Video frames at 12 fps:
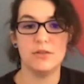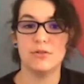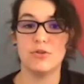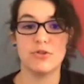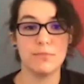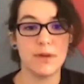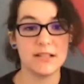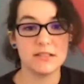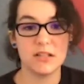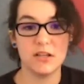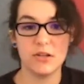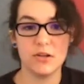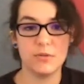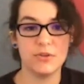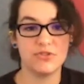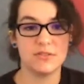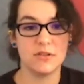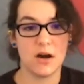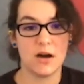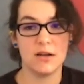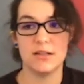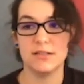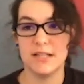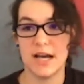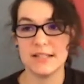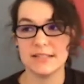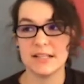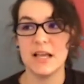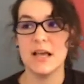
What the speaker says: you know crepuscular, which is dawn and dusk.